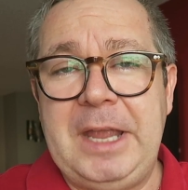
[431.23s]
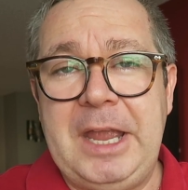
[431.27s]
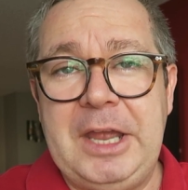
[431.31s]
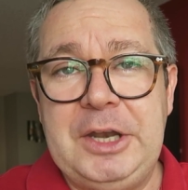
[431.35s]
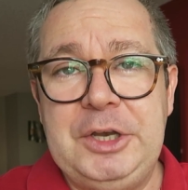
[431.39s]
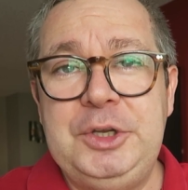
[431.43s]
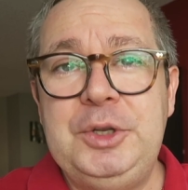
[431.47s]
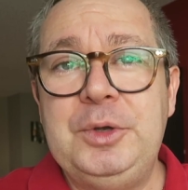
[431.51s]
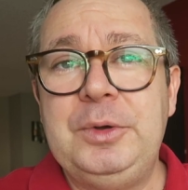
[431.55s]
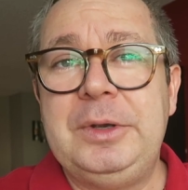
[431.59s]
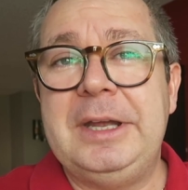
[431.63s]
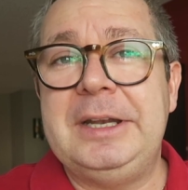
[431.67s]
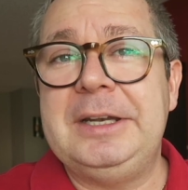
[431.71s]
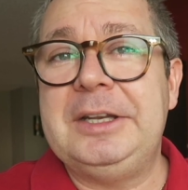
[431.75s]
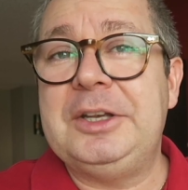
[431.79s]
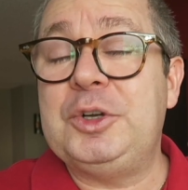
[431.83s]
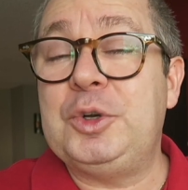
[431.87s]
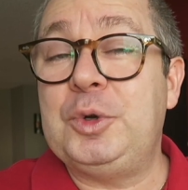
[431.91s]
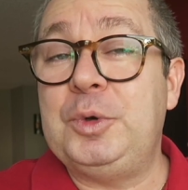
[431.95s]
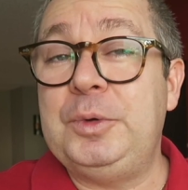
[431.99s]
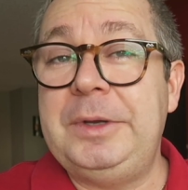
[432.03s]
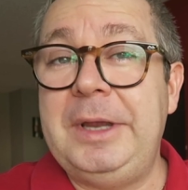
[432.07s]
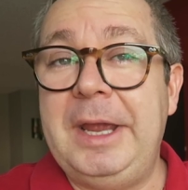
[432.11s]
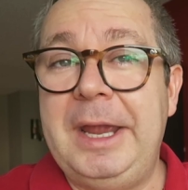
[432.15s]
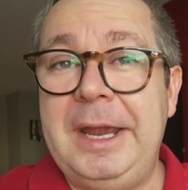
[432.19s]
And you can
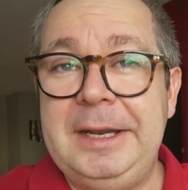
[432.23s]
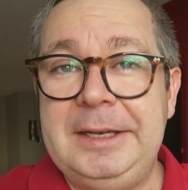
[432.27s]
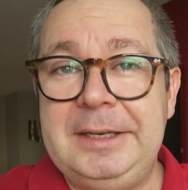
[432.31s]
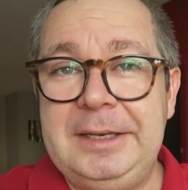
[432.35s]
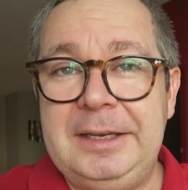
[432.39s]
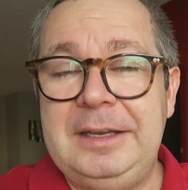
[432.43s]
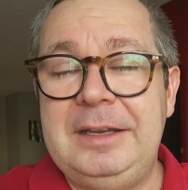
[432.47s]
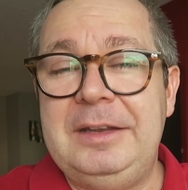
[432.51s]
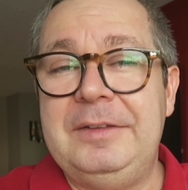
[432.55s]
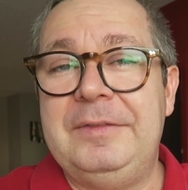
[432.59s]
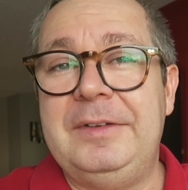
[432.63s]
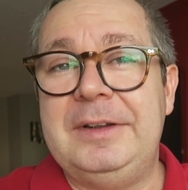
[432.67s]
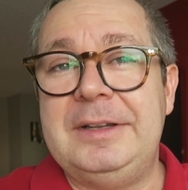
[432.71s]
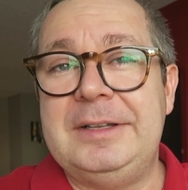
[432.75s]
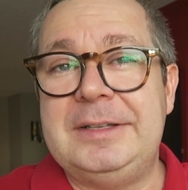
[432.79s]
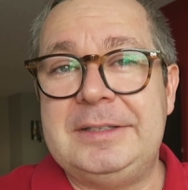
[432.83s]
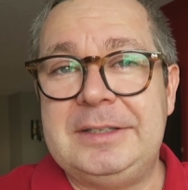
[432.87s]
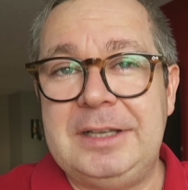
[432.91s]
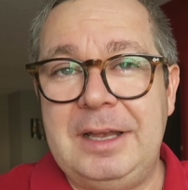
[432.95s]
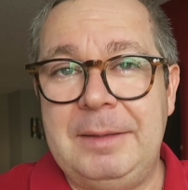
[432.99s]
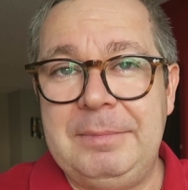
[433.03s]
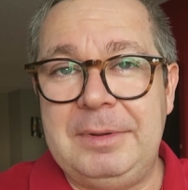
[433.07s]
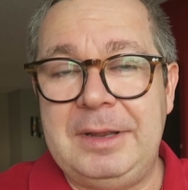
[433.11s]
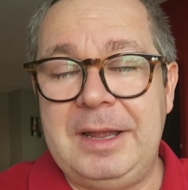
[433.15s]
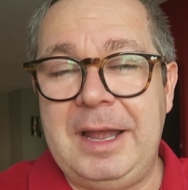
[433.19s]
create even
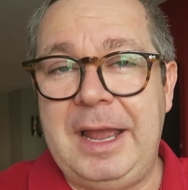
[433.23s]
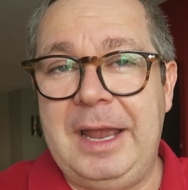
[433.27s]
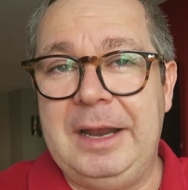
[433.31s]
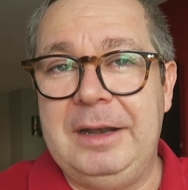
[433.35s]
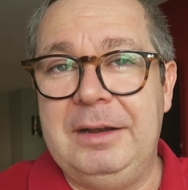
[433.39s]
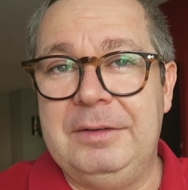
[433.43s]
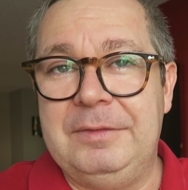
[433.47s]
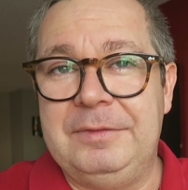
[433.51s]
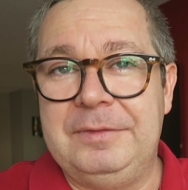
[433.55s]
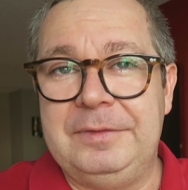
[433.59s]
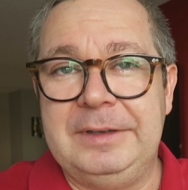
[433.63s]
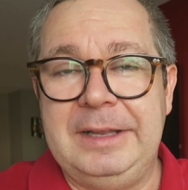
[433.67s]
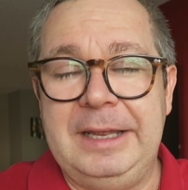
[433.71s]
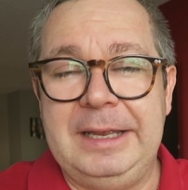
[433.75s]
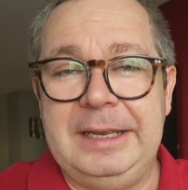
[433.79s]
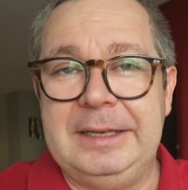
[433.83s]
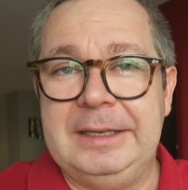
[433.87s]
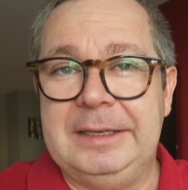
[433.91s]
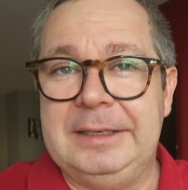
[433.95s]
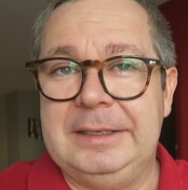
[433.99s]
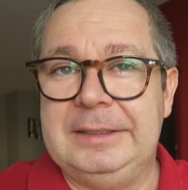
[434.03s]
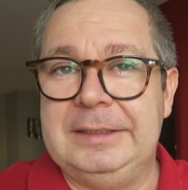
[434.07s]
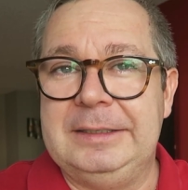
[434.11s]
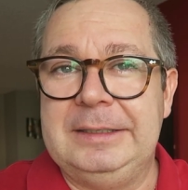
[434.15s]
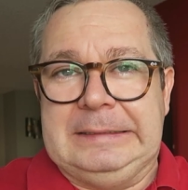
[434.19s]
some kind of like
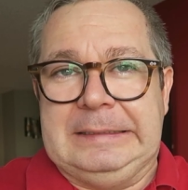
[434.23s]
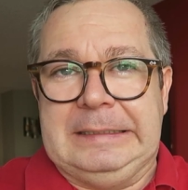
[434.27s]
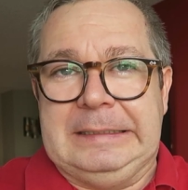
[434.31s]
a